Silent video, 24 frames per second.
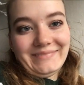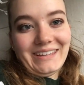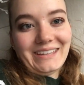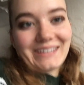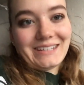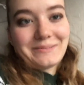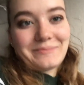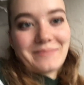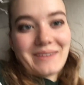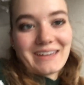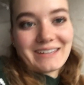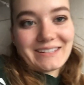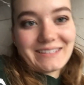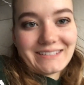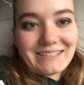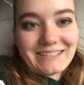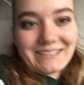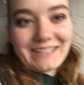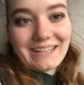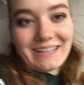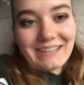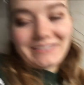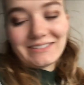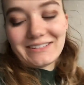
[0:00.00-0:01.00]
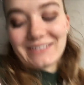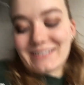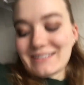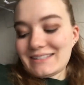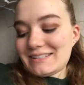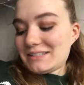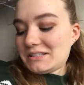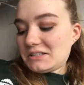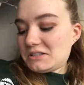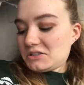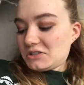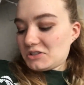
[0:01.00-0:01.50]
And I'm actually intelligent
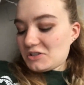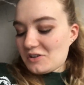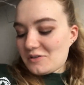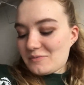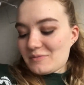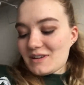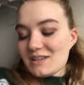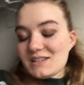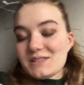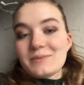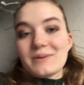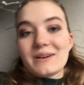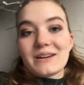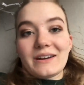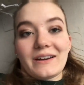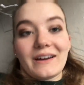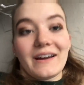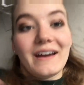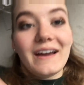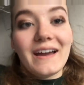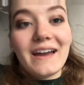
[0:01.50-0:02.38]
and didn't show my sweater.